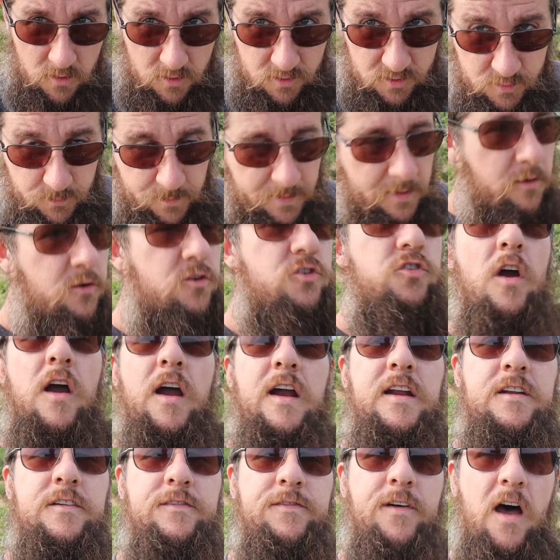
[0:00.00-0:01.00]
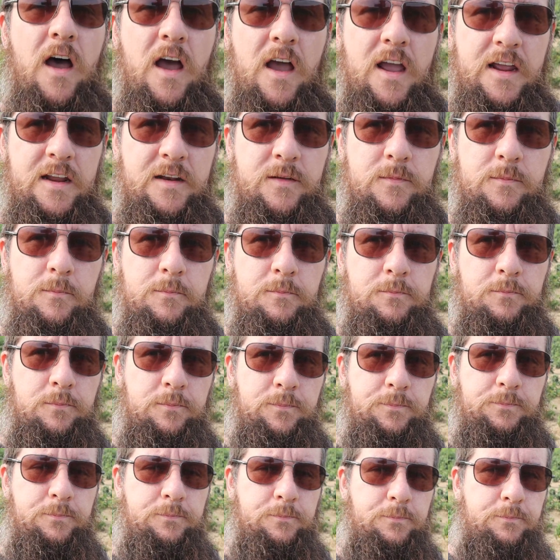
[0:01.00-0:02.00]
So we are trying to find
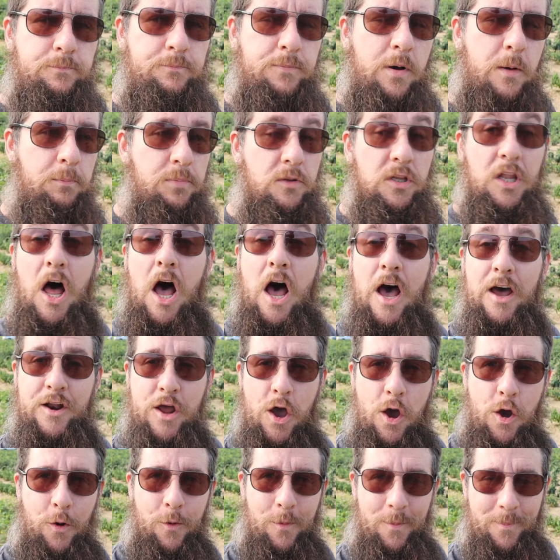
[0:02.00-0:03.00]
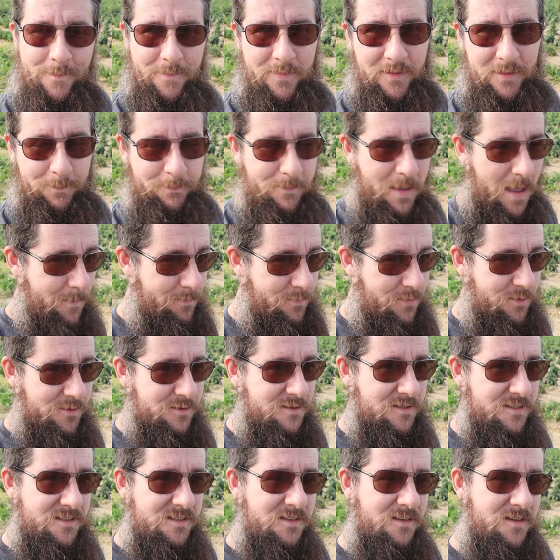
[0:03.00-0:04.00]
poblano
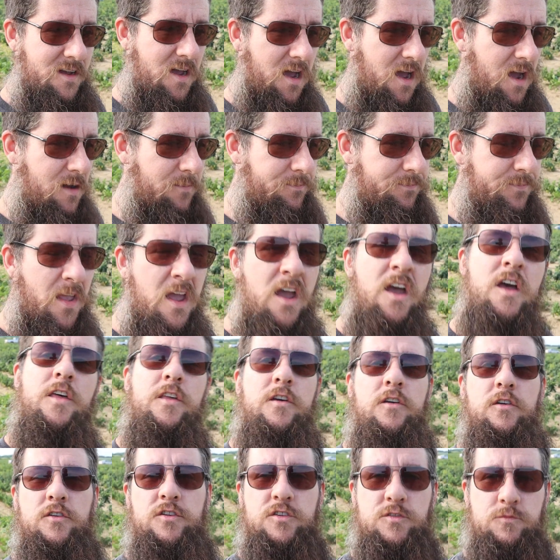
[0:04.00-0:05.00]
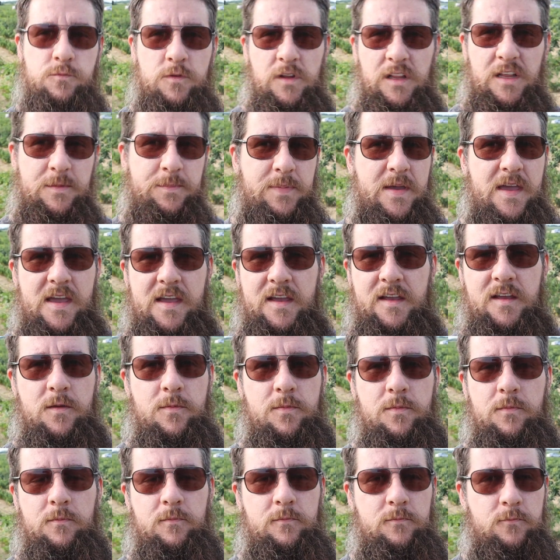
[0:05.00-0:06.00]
peppers. There's really big
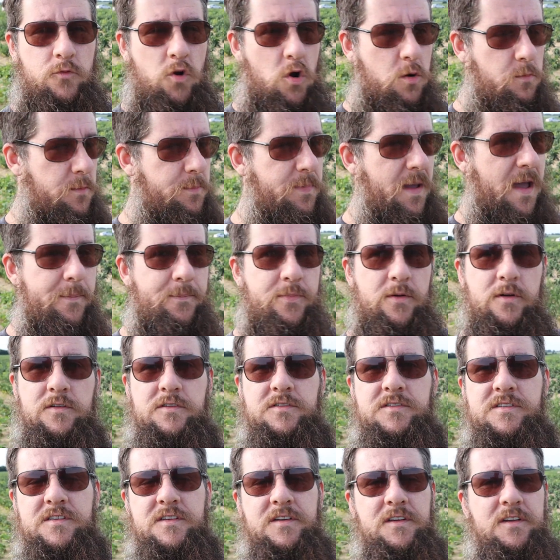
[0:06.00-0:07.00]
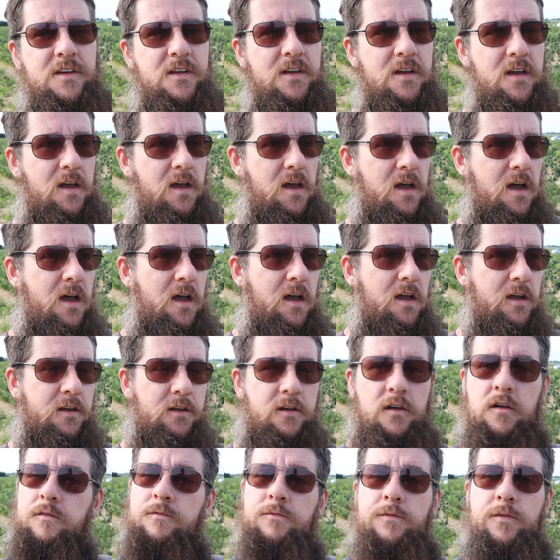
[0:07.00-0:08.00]
normal peppers,
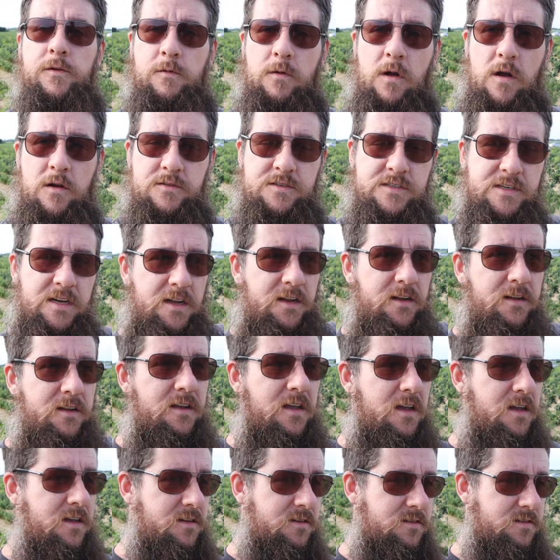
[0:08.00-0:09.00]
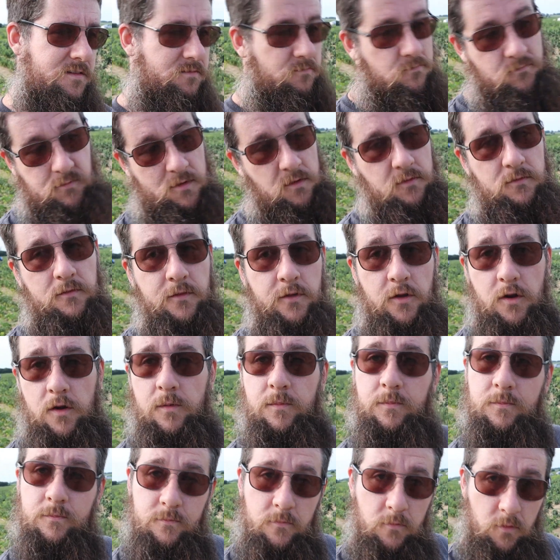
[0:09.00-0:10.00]
good for roasting because, well, they're
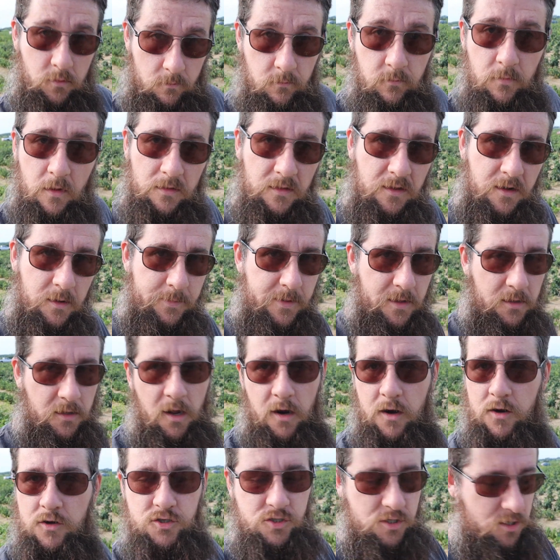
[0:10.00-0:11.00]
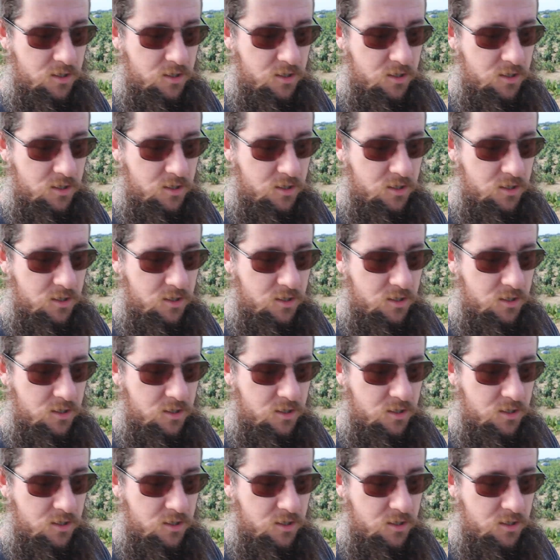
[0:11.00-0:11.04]
a little bit large.